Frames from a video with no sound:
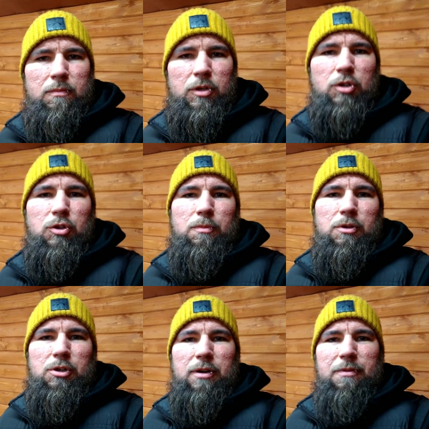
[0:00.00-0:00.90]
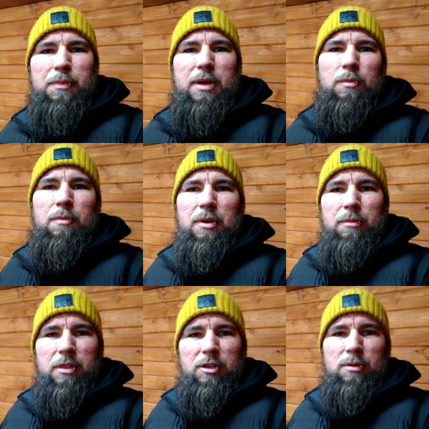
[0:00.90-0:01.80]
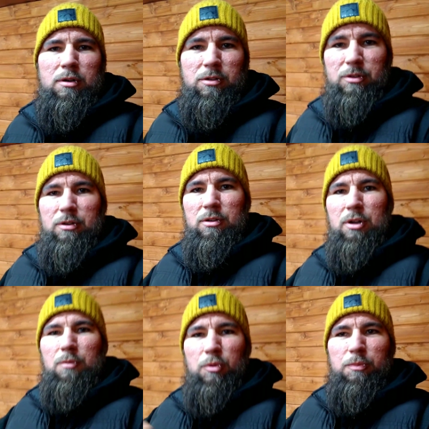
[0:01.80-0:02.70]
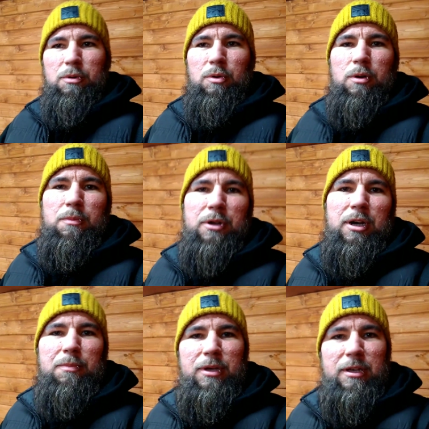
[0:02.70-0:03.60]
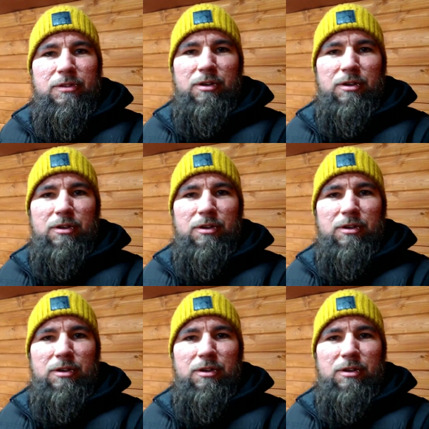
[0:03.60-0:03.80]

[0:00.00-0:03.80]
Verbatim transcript: So Tubage, you'll have to bear with me with this one because I've got no proper equipment up here.